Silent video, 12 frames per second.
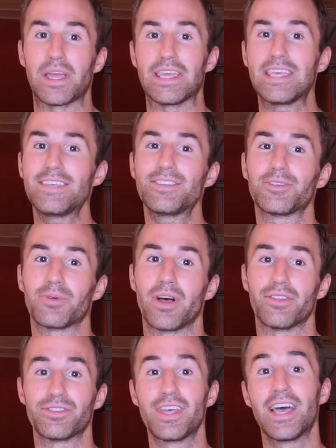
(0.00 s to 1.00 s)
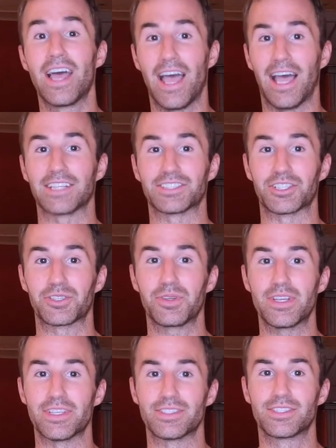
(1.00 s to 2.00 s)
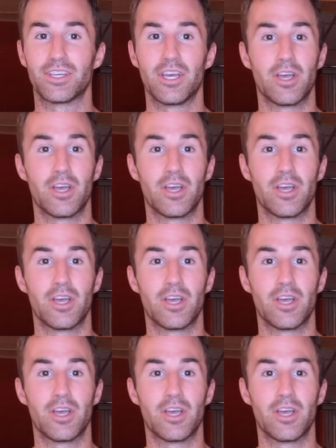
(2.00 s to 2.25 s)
easy runs, has increased.